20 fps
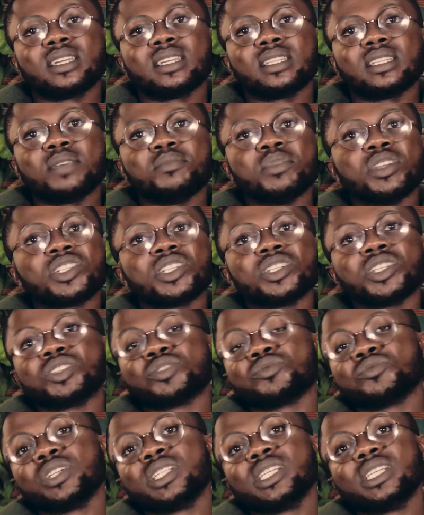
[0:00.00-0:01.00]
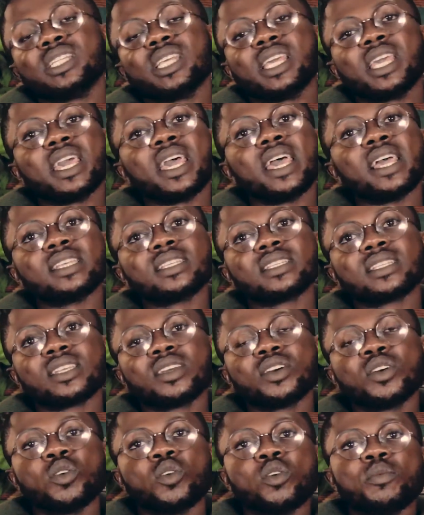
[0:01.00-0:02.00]
the machine is reading AS,
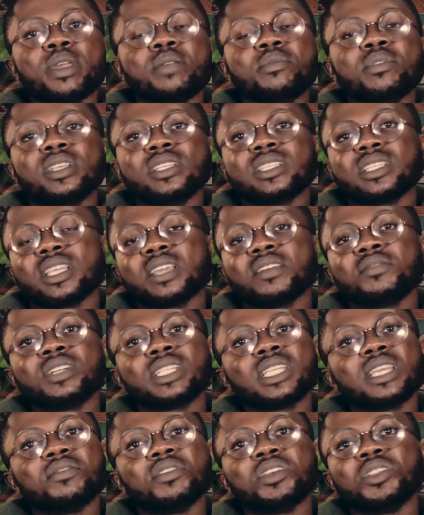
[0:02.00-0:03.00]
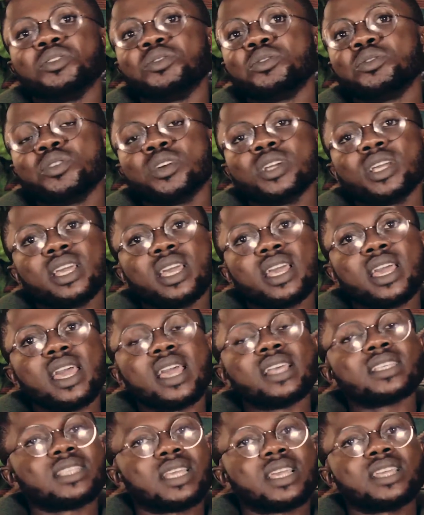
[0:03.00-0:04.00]
or maybe it's even giving you
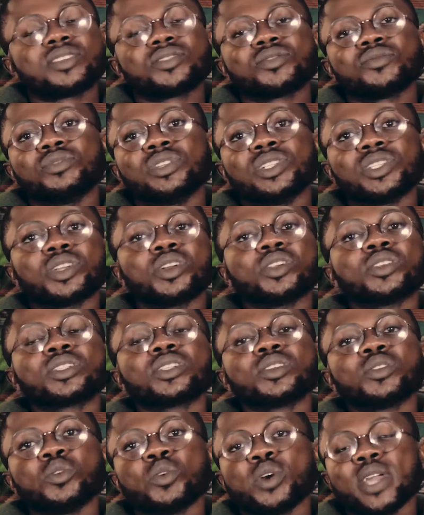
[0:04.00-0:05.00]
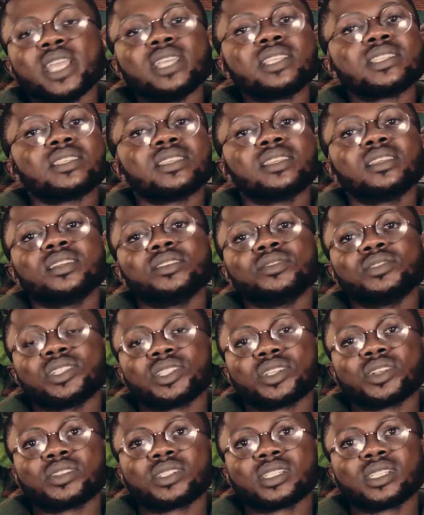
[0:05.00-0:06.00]
SS result or AC
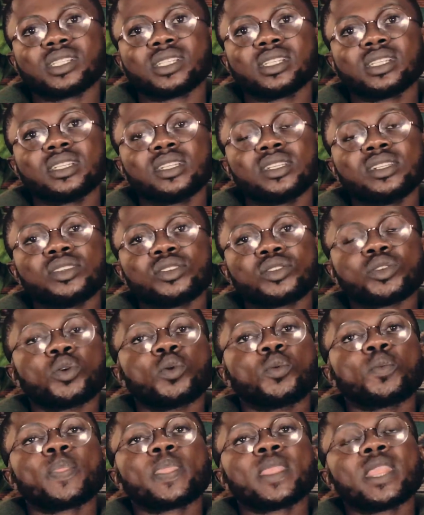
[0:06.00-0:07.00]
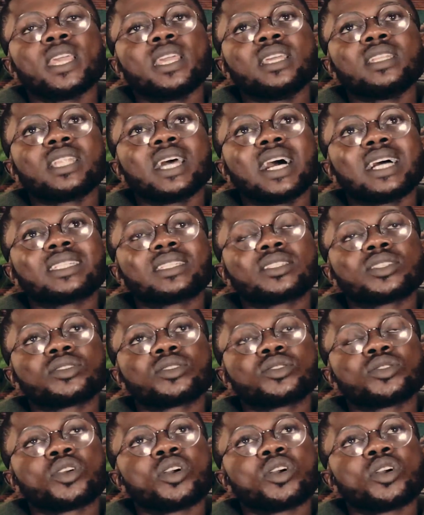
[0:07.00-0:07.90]
result. So in that, to